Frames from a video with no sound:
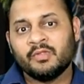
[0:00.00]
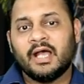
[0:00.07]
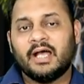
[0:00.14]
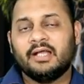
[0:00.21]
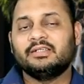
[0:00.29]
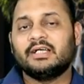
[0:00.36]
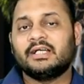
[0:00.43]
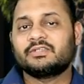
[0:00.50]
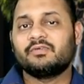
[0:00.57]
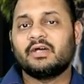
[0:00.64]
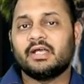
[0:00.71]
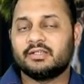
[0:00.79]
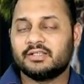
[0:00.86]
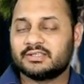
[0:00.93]
And that's
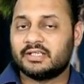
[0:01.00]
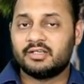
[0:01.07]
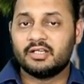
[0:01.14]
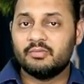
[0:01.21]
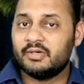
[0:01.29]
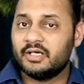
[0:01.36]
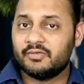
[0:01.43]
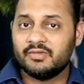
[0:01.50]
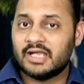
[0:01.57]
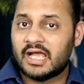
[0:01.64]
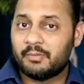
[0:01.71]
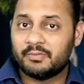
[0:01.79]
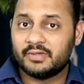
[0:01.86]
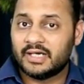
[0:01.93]
why the settlement will
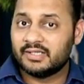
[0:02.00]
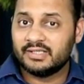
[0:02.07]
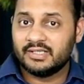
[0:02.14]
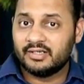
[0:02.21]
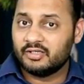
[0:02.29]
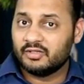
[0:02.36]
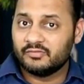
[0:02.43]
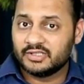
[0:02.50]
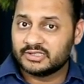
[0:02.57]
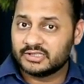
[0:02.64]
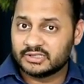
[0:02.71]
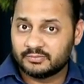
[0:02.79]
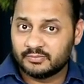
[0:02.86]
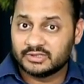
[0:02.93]
happen at the end of the
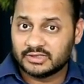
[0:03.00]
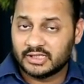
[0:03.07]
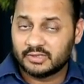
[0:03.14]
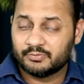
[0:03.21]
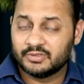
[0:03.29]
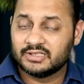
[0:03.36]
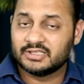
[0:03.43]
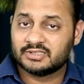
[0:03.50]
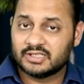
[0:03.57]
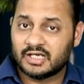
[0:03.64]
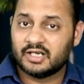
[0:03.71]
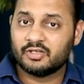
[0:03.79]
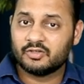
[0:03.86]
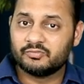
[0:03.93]
6 months. That means the
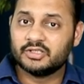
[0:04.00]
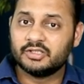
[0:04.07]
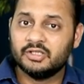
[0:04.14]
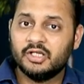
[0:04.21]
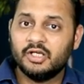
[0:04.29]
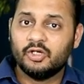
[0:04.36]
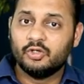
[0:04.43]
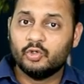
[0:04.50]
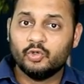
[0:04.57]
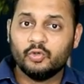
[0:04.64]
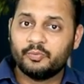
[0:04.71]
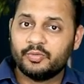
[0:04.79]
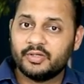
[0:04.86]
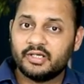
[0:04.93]
start of the
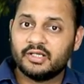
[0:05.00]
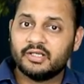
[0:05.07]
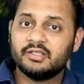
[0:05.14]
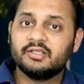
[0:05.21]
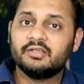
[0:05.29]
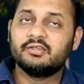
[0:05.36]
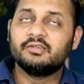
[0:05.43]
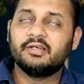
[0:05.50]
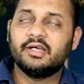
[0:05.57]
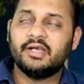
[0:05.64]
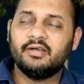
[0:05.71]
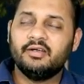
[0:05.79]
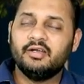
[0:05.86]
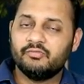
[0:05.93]
loan period and the
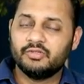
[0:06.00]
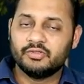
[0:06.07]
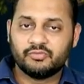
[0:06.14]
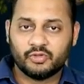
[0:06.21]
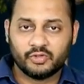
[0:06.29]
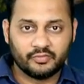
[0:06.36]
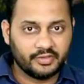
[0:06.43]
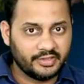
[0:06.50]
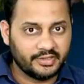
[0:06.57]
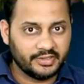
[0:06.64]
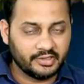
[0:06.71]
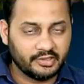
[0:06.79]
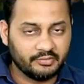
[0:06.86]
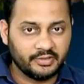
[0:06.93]
end of the forward rate
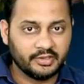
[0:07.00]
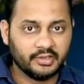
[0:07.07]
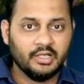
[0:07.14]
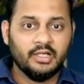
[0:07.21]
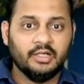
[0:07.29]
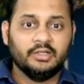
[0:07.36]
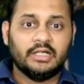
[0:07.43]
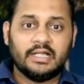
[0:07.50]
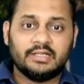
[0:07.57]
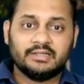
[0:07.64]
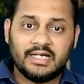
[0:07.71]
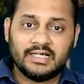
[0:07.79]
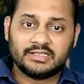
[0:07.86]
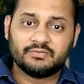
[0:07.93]
agreement.
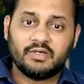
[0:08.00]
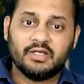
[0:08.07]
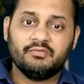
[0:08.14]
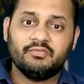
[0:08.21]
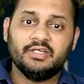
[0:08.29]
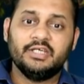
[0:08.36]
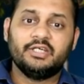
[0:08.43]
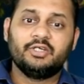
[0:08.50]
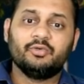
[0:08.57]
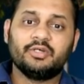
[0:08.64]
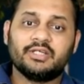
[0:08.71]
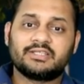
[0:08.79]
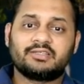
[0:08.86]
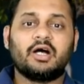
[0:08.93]
And that's why we need to
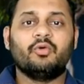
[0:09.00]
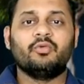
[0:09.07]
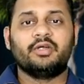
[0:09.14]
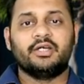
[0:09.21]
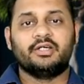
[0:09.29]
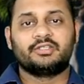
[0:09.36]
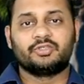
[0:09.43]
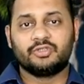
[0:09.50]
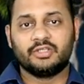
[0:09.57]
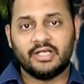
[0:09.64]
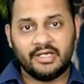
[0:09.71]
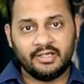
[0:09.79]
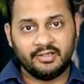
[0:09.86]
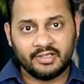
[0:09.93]
discount it. So
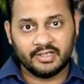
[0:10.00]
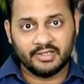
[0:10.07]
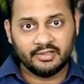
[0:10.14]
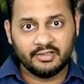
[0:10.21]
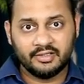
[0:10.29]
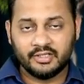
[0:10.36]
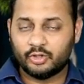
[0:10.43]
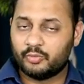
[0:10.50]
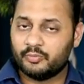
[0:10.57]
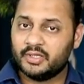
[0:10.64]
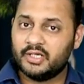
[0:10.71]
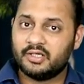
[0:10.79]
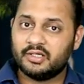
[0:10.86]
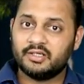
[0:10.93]
the entire
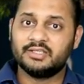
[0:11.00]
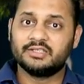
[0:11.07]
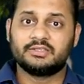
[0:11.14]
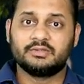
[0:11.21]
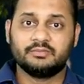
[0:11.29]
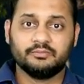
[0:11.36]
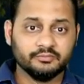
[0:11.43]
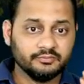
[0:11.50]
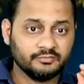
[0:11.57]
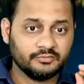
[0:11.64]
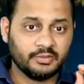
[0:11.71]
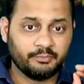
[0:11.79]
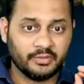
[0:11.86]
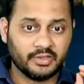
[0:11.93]
denominator is,
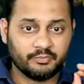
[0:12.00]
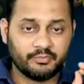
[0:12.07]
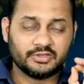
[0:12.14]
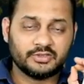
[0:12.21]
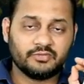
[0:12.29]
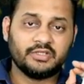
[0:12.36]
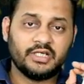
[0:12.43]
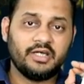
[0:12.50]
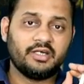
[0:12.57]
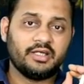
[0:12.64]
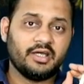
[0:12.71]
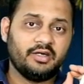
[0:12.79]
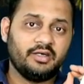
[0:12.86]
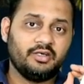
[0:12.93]
the purpose of the
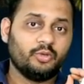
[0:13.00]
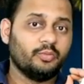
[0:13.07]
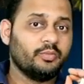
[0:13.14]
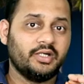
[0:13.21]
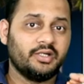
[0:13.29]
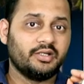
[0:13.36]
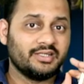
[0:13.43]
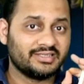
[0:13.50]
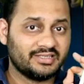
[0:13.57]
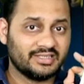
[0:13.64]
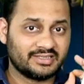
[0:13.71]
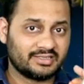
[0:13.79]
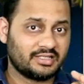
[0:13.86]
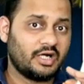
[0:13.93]
entire denominator is
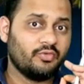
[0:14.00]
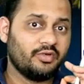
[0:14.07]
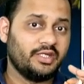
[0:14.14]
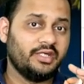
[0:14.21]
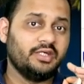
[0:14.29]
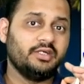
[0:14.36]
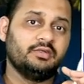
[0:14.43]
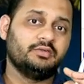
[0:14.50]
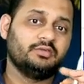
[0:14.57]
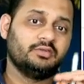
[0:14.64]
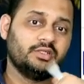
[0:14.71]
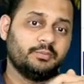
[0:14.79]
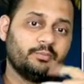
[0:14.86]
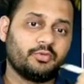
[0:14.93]
discounting
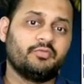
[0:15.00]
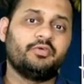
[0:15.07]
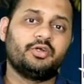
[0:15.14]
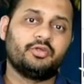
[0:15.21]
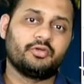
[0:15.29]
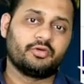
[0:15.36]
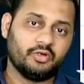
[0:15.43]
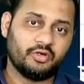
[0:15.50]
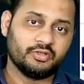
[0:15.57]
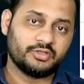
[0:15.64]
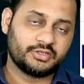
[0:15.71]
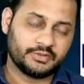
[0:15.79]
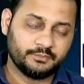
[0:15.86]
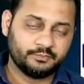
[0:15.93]
the profit or
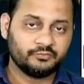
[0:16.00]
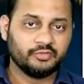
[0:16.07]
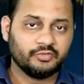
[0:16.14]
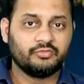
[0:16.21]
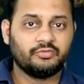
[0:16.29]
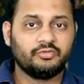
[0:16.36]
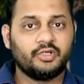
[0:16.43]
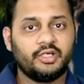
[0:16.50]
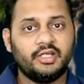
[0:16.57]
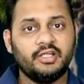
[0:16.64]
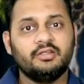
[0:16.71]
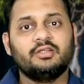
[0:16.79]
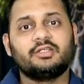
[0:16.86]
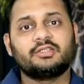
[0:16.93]
loss
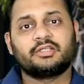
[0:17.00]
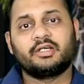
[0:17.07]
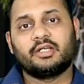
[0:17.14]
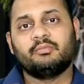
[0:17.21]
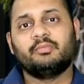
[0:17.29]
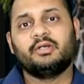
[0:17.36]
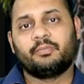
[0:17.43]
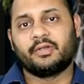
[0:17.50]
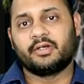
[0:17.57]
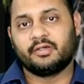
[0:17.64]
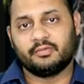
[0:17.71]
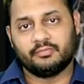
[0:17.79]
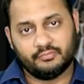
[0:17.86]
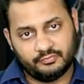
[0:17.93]
till the settlement
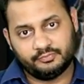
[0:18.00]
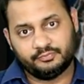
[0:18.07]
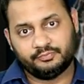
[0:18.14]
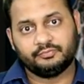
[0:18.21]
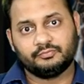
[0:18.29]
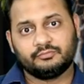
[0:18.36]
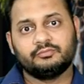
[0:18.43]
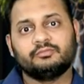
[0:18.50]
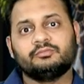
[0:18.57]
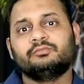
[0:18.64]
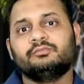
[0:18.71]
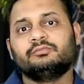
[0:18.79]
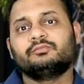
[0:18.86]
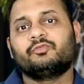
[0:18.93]
period.
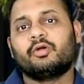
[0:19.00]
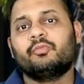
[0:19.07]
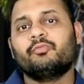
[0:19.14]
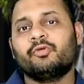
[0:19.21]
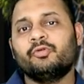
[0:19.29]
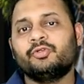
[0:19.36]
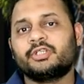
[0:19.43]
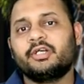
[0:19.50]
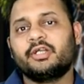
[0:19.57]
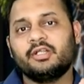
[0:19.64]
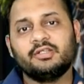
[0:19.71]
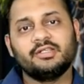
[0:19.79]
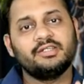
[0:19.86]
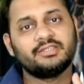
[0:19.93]
From future
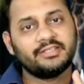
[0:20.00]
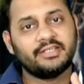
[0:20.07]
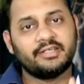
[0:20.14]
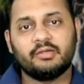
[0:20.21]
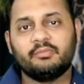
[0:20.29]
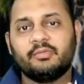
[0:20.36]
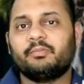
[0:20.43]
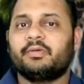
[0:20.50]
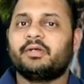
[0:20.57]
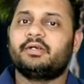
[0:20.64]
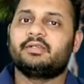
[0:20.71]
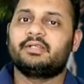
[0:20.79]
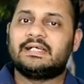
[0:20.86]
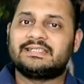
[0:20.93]
till the settlement
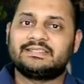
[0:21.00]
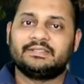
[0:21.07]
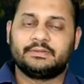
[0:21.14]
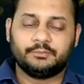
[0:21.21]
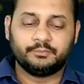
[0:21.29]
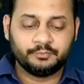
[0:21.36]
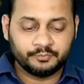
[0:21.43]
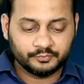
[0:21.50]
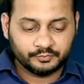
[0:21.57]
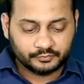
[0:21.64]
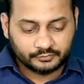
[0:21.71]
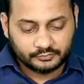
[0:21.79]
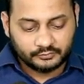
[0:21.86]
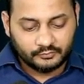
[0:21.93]
period. That's it.
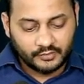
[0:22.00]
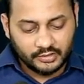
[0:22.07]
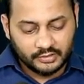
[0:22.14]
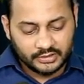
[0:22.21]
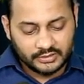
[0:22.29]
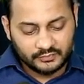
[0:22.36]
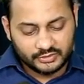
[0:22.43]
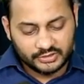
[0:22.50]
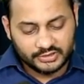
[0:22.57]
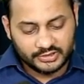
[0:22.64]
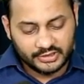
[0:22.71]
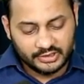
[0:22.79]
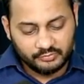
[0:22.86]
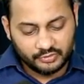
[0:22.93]
This was the
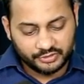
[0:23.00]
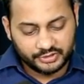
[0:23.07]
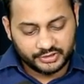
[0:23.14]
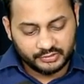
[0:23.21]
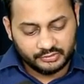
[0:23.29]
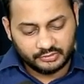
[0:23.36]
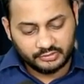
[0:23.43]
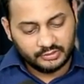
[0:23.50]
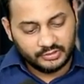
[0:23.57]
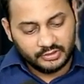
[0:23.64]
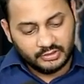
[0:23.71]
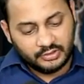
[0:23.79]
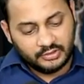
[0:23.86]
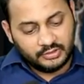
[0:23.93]
same question.
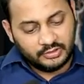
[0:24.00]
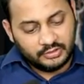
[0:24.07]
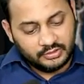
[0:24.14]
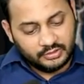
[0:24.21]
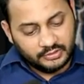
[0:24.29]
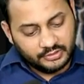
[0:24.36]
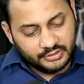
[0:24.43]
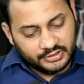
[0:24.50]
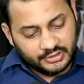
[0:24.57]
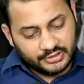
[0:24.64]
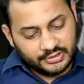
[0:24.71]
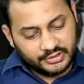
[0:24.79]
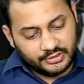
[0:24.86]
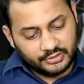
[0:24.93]

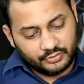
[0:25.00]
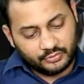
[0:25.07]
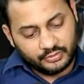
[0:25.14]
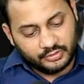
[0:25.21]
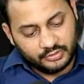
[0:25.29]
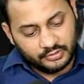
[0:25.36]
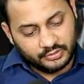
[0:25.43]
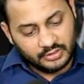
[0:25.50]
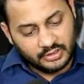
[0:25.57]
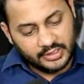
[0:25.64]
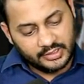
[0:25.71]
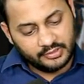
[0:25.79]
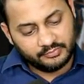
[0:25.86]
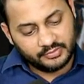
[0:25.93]
60 crore,
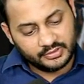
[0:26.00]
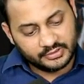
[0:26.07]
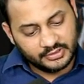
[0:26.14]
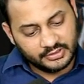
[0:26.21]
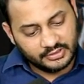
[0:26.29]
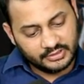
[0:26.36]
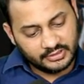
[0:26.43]
9%,